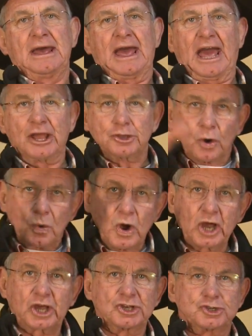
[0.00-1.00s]
And your
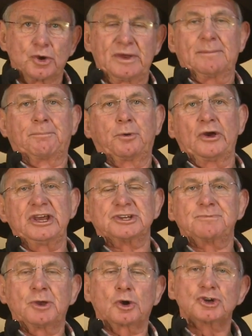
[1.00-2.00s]
workers, your employees,
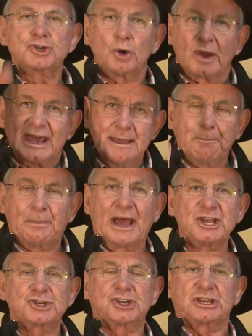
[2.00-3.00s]
because you are
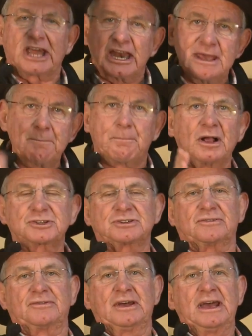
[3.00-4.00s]
impatient and
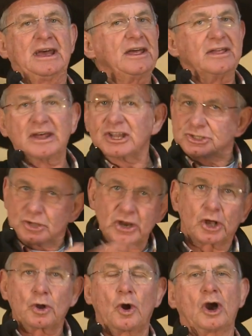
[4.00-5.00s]
impulsive. That is not
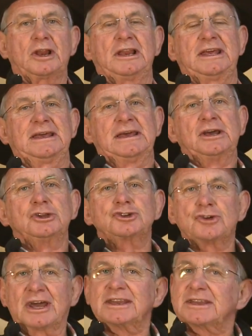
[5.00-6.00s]
a godly
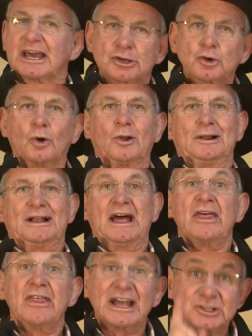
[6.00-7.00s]
trait at all.
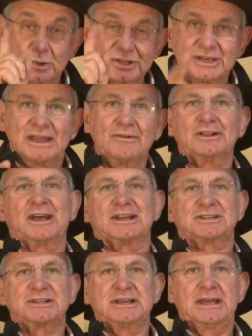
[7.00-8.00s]
That's what the devil
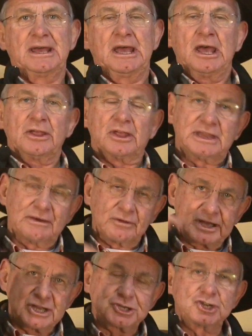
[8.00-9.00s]
does. The devil
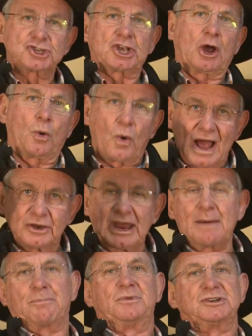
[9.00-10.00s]
gets you so wound
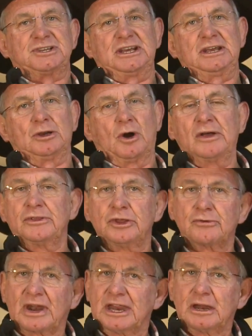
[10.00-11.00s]
up, you see,
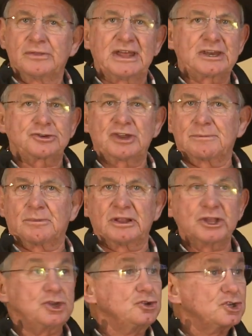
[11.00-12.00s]
you're running on that treadmill
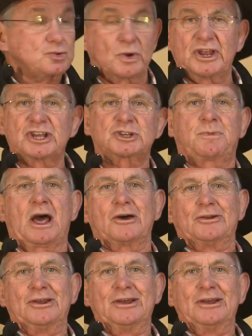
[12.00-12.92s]
that you just want to explode.